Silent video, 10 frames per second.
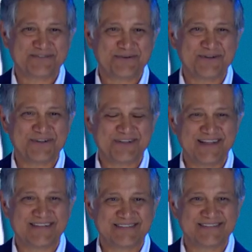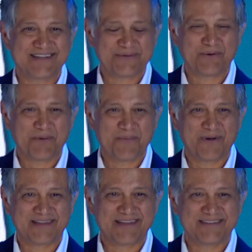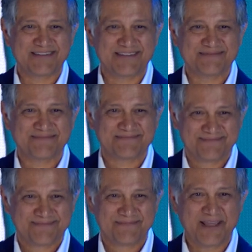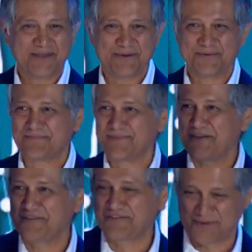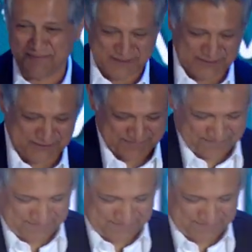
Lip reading: for not getting what we wanted to get done. Thank you. Thank you so much.